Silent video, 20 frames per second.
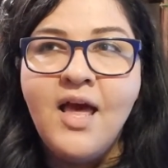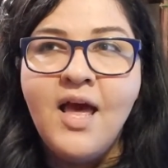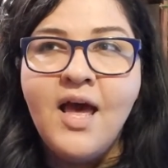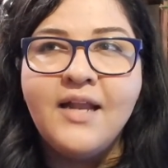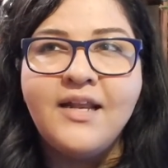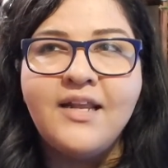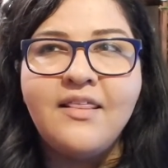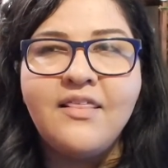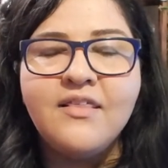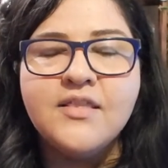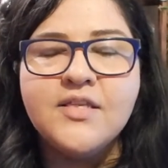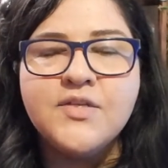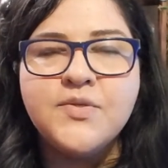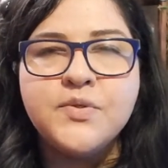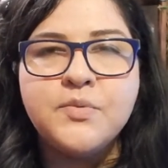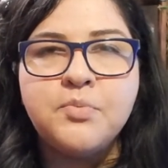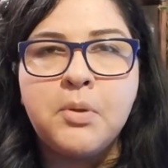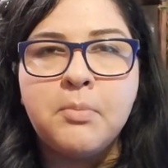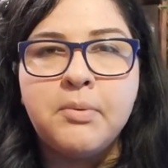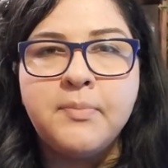and I think this
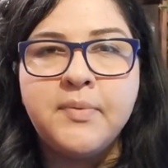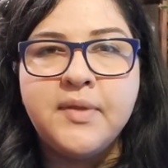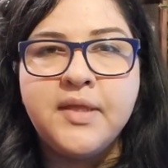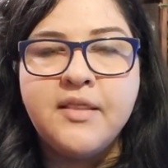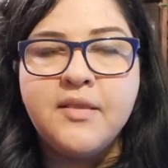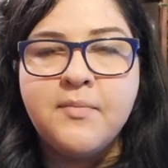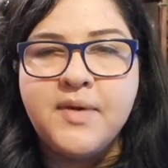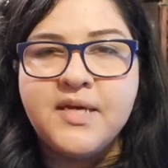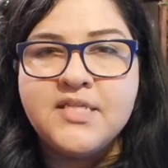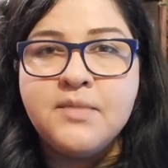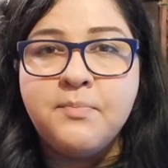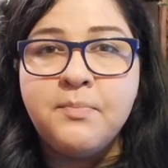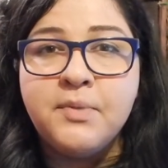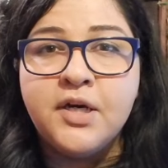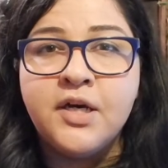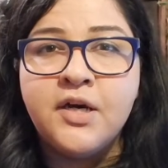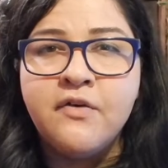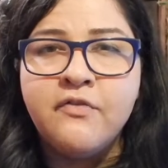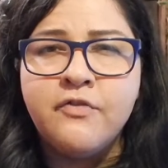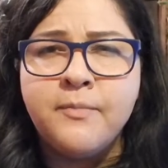was probably the best
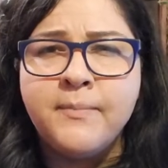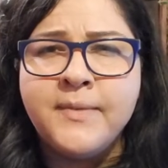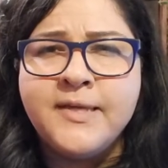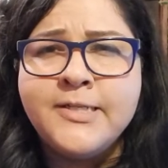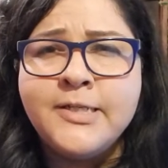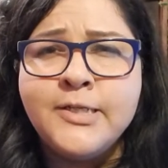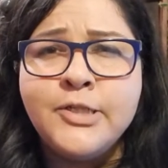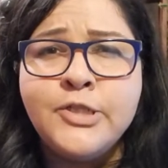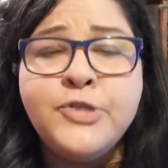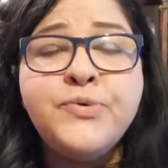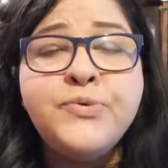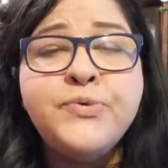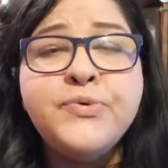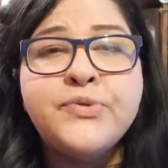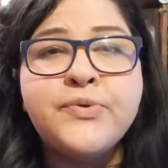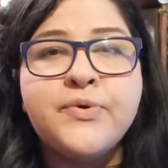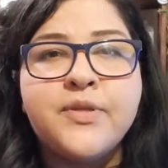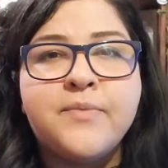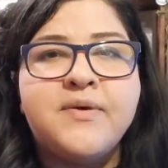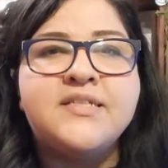book for me to choose,
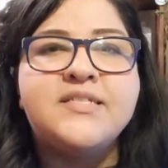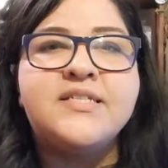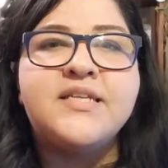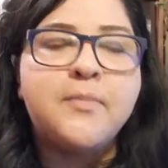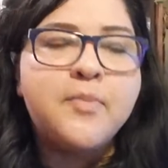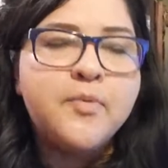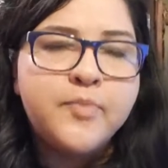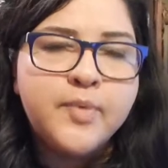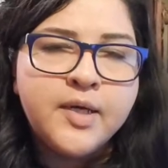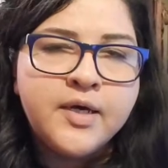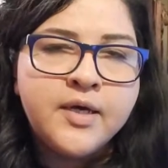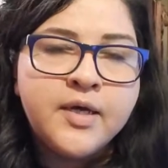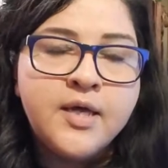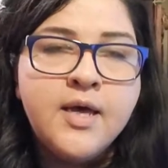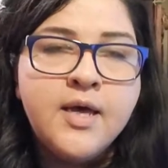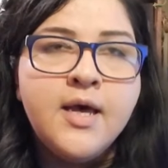or the best type of book